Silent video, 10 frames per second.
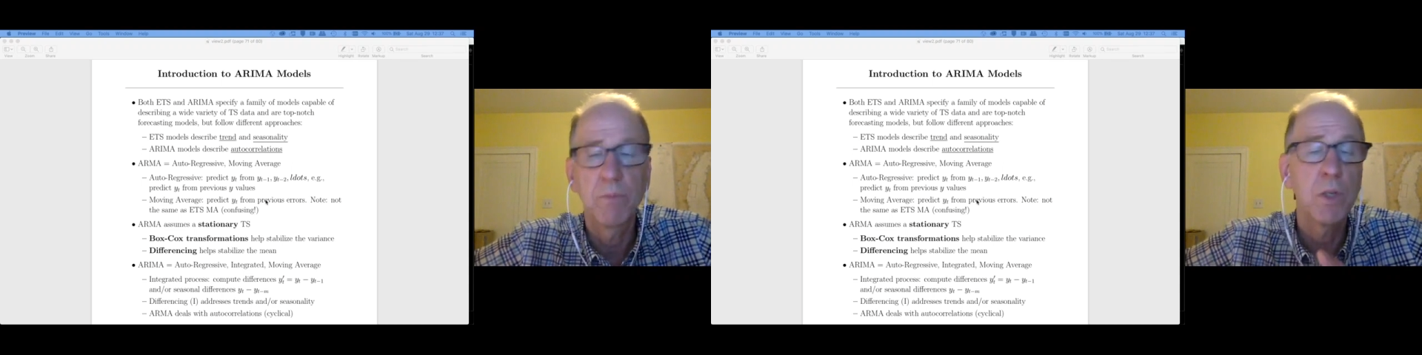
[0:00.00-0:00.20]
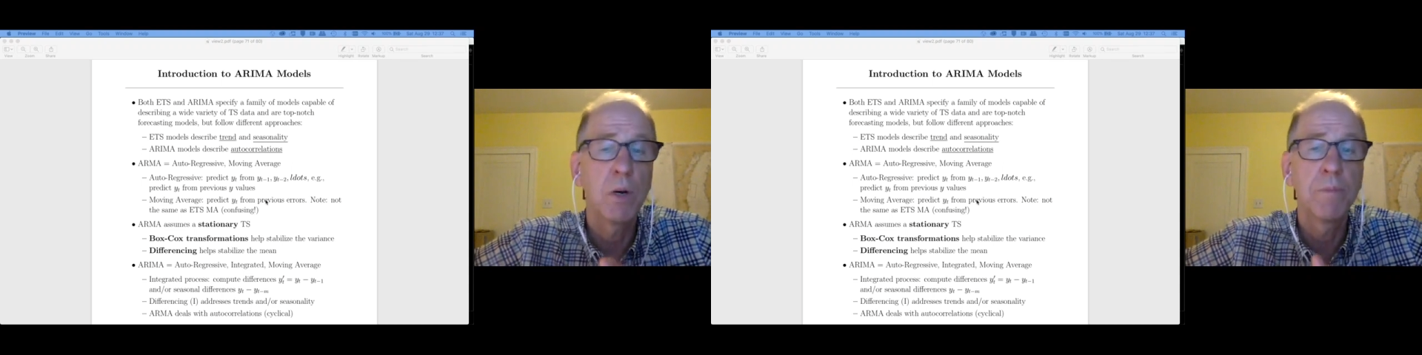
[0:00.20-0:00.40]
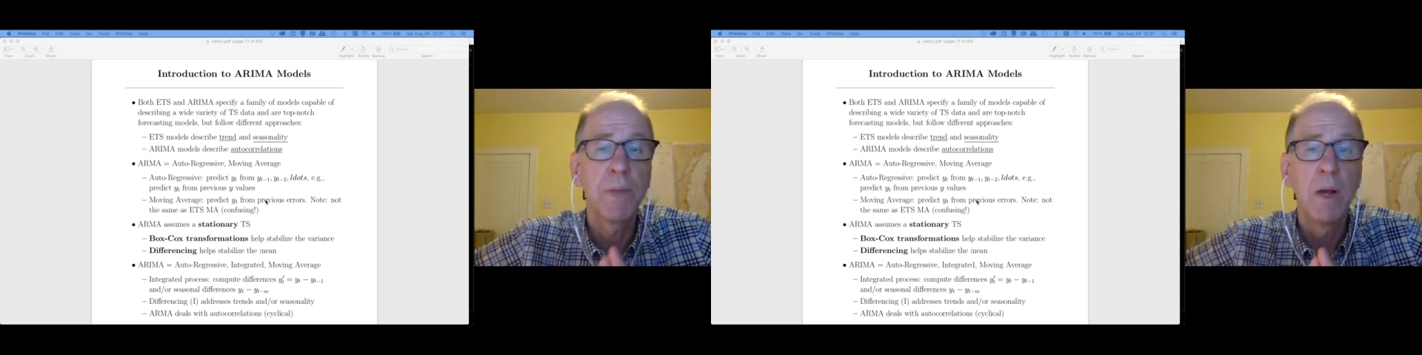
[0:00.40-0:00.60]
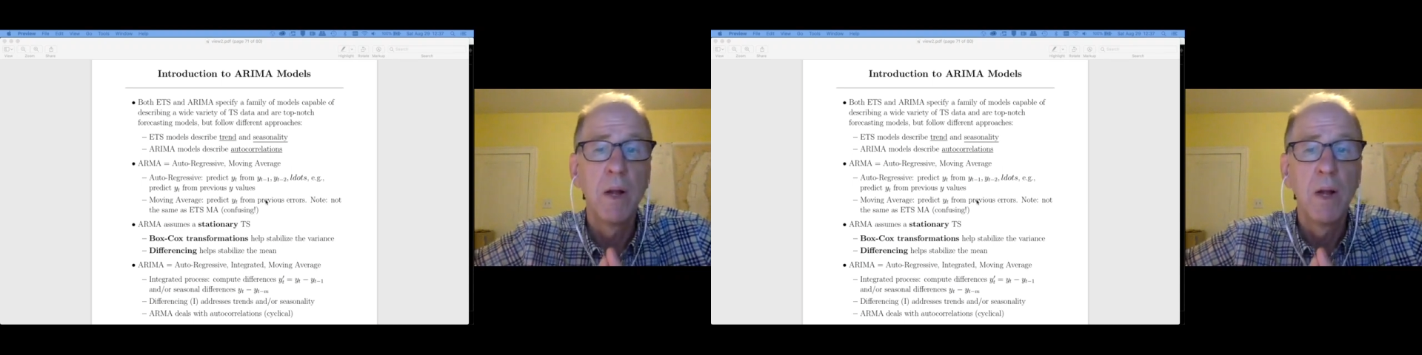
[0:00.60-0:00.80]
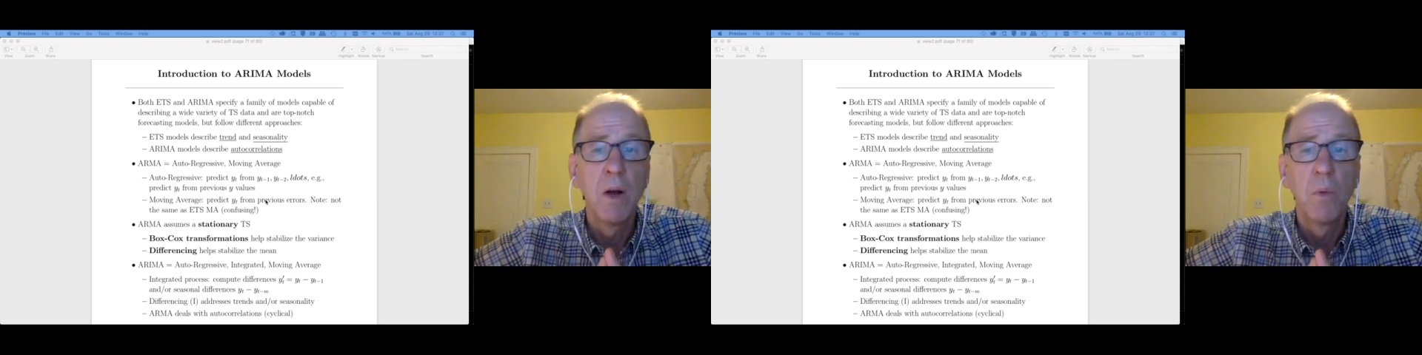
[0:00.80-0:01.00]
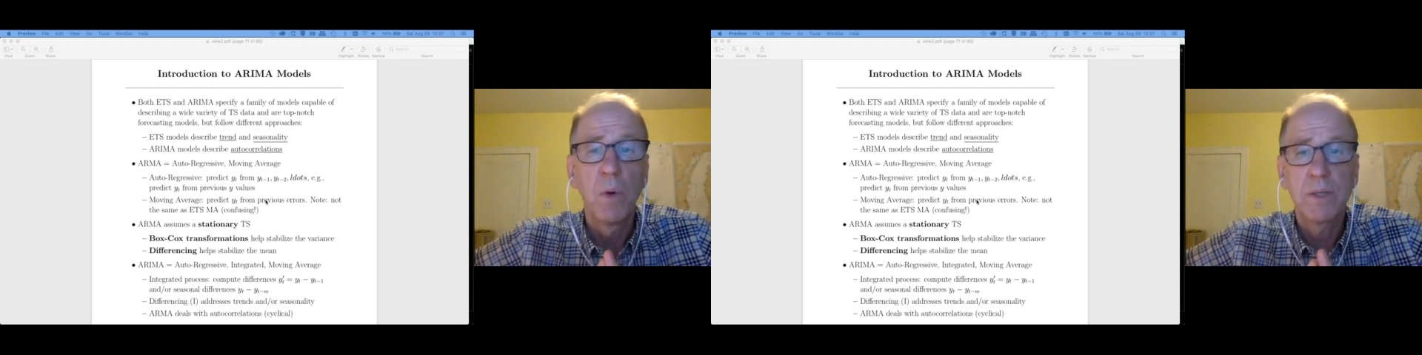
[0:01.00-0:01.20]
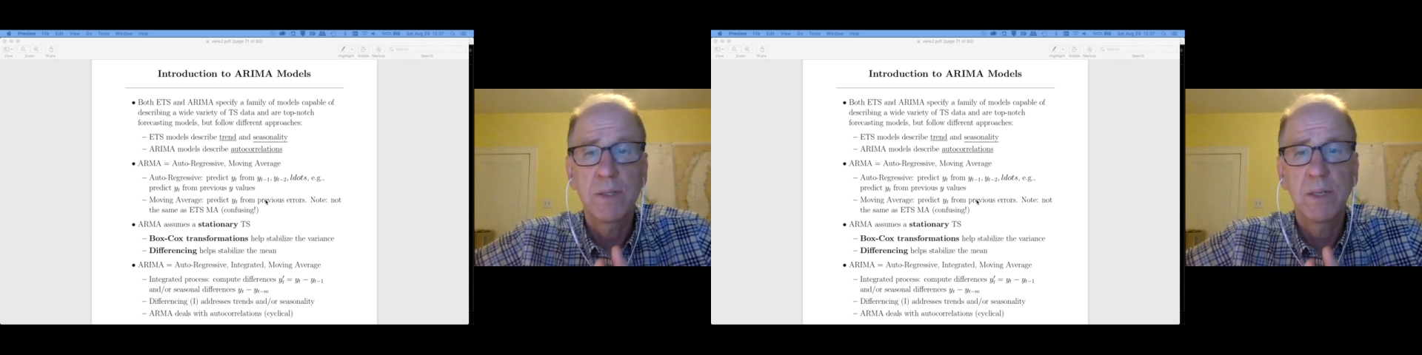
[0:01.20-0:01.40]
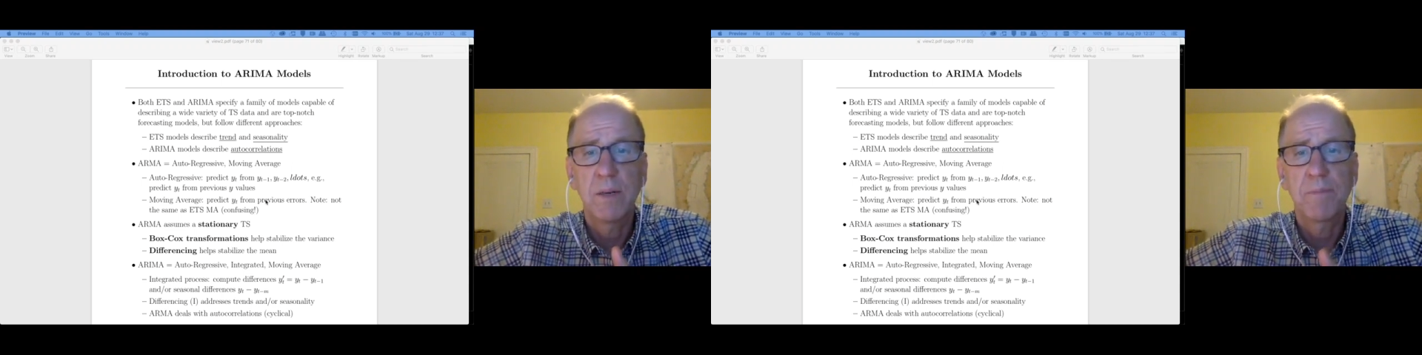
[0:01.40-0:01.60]
So what
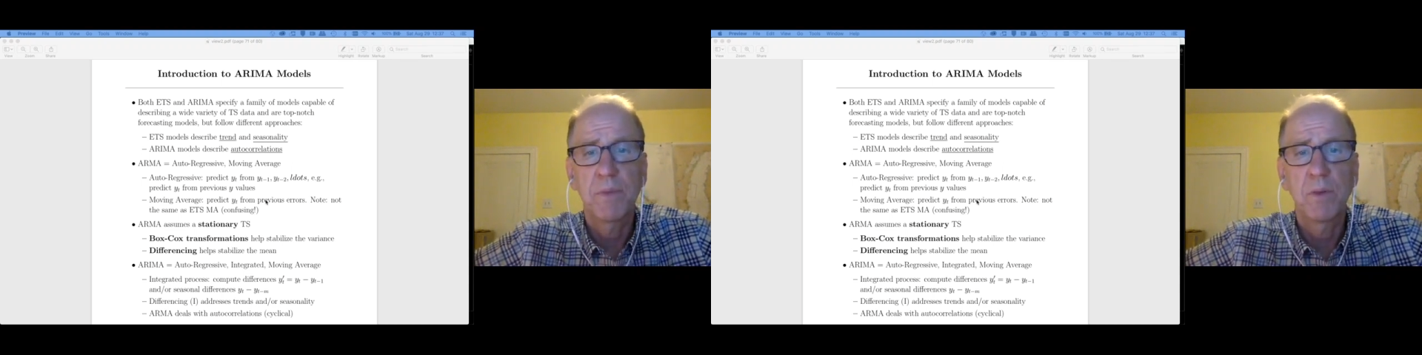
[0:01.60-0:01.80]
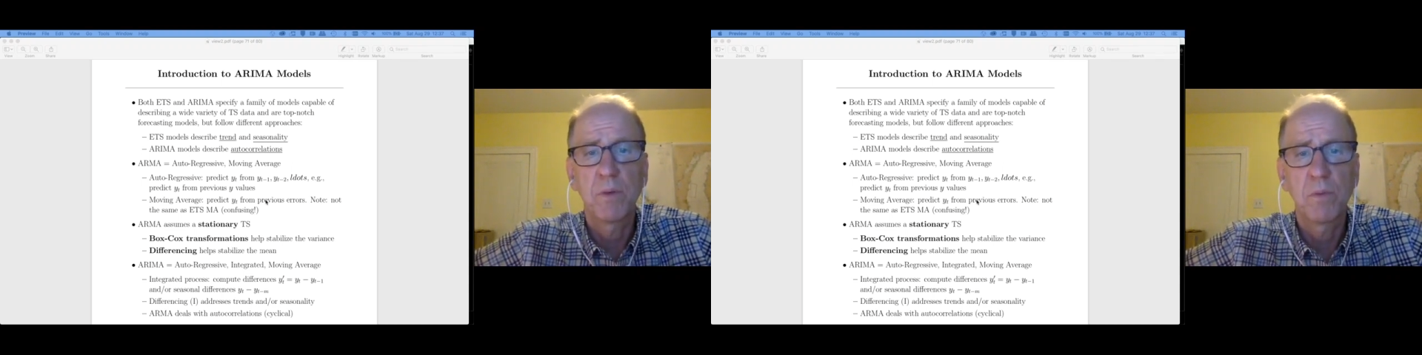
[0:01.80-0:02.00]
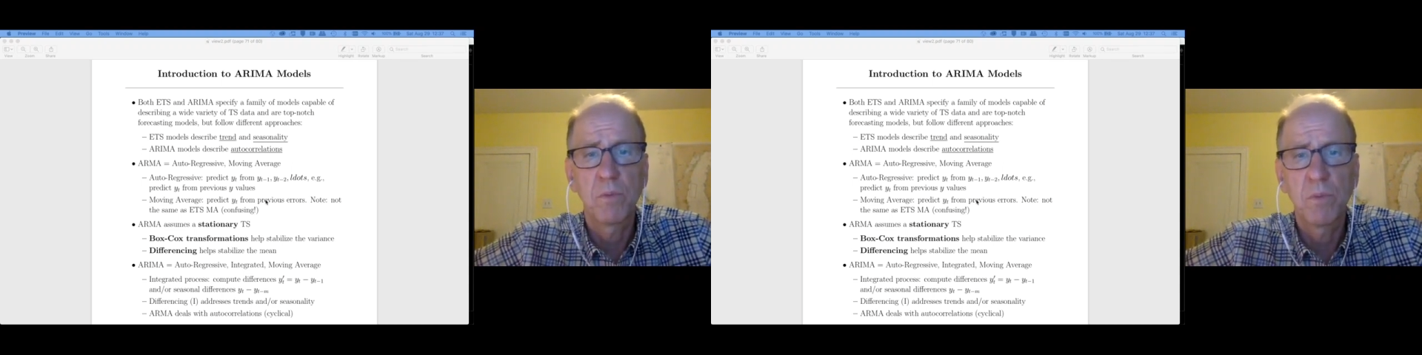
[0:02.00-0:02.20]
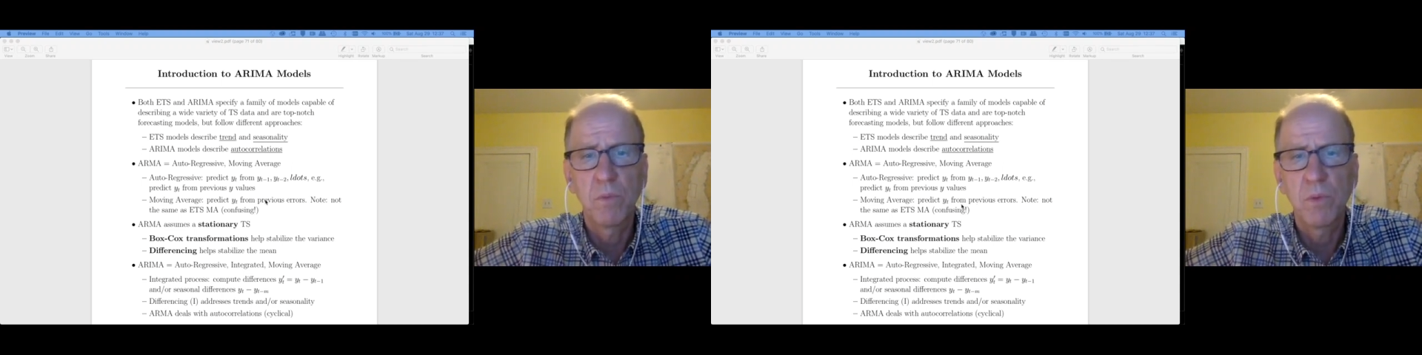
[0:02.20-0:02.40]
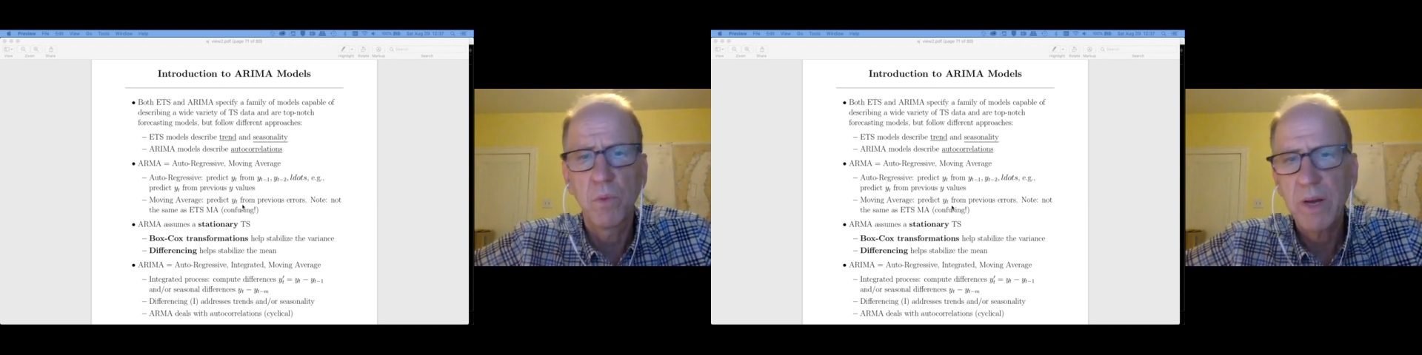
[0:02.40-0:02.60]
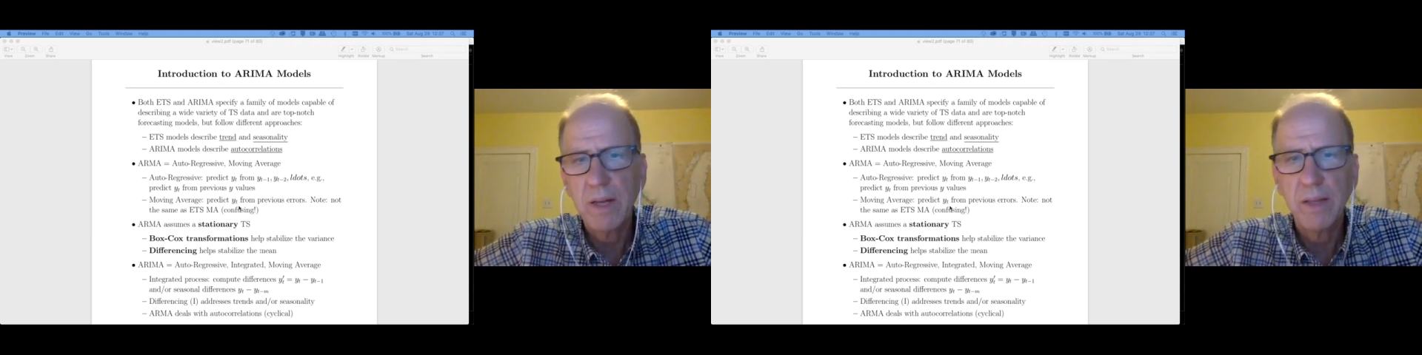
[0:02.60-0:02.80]
the way I